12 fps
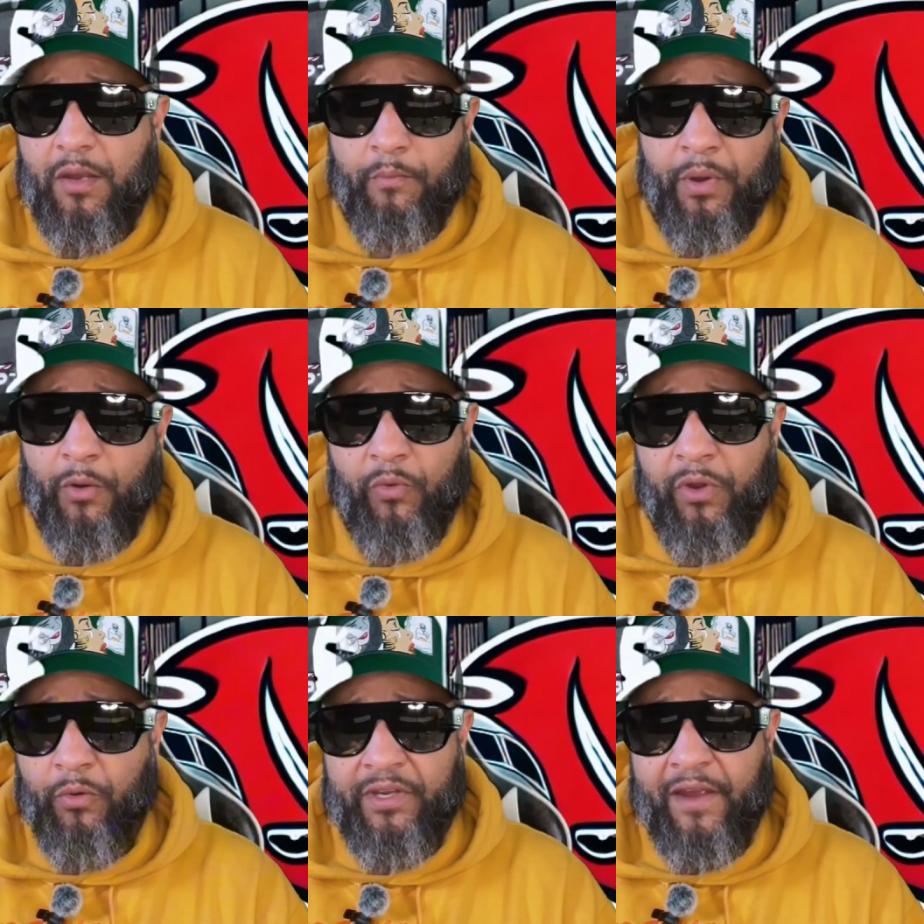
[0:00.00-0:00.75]
but
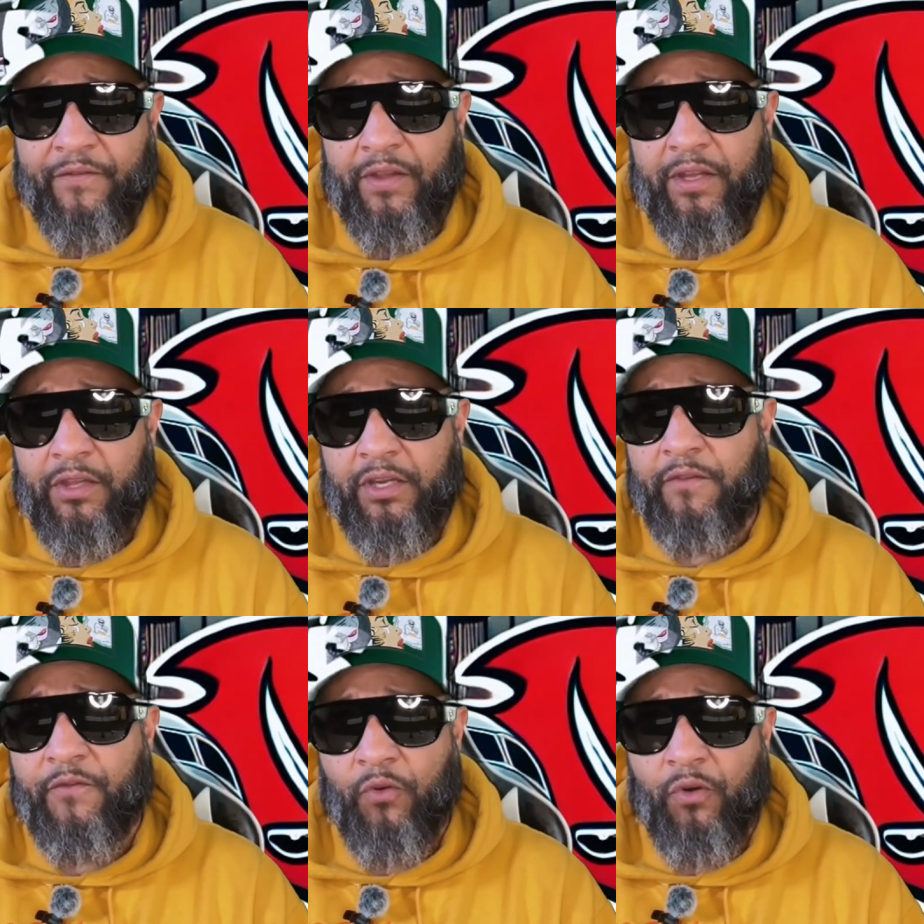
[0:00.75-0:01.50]
we were definitely
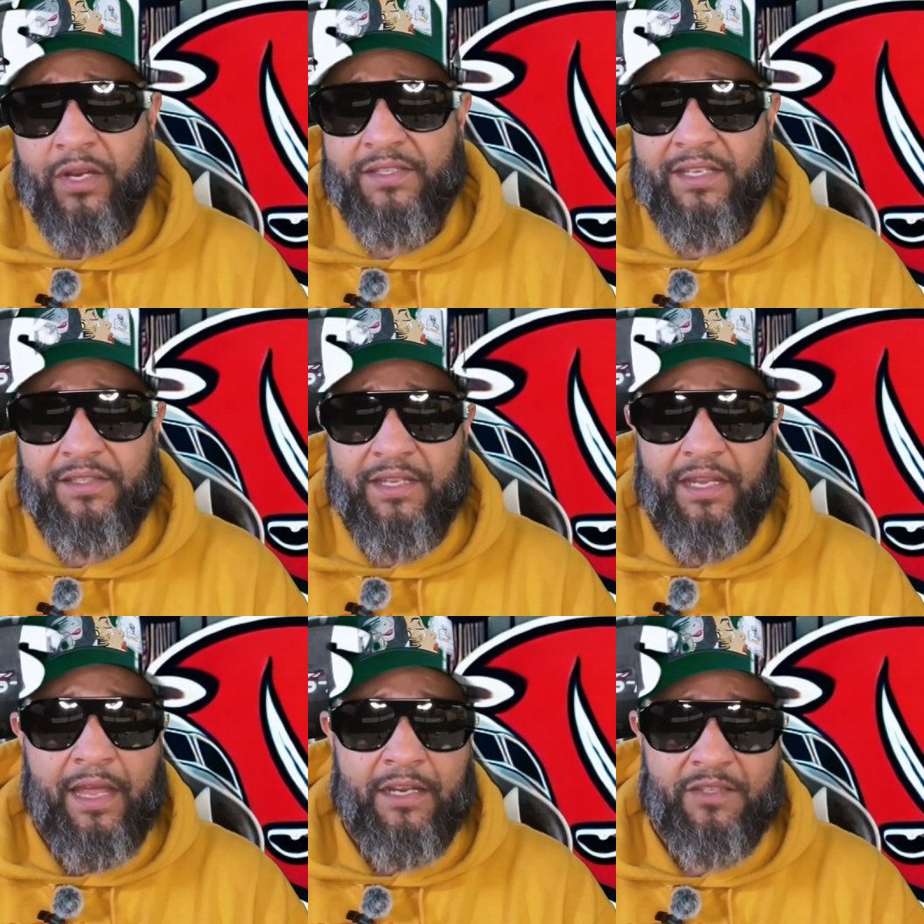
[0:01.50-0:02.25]
looking for an
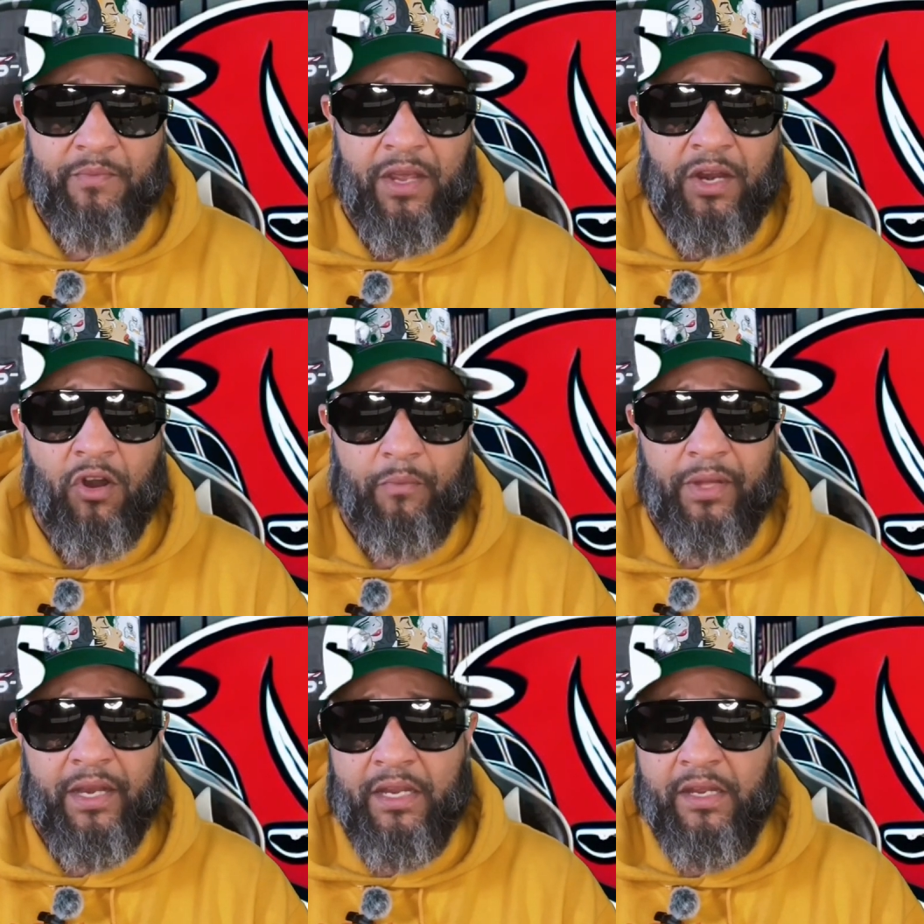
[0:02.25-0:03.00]
assistant that has been on
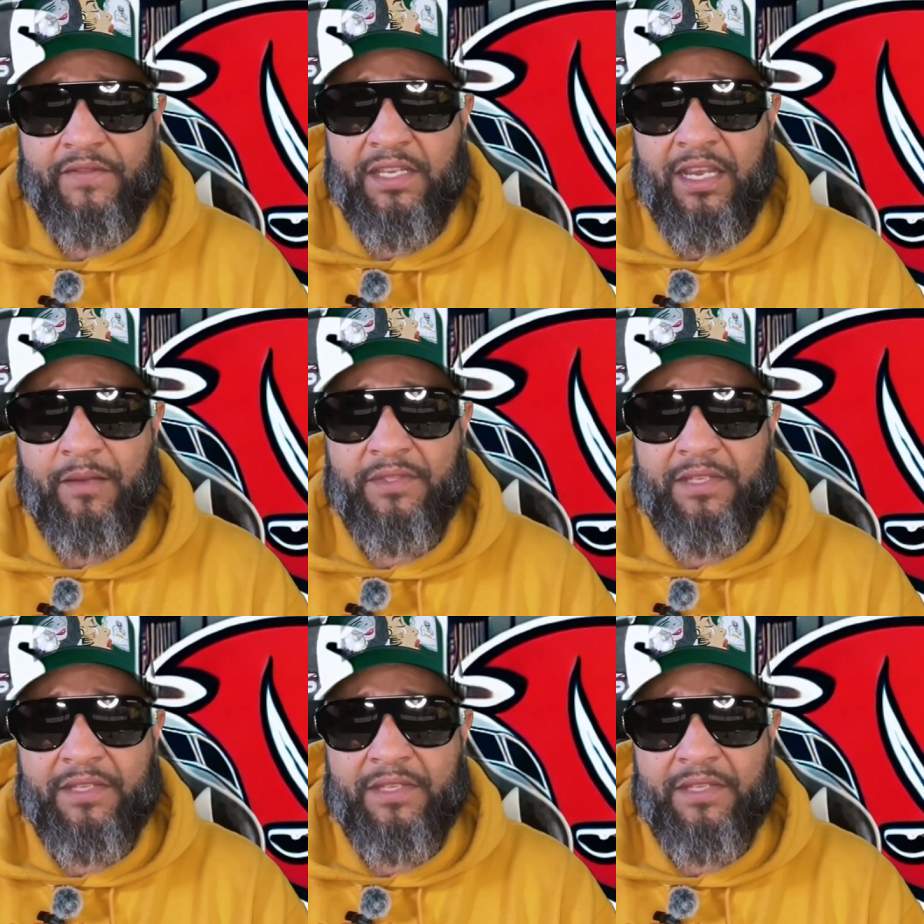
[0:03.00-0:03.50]
plenty of teams,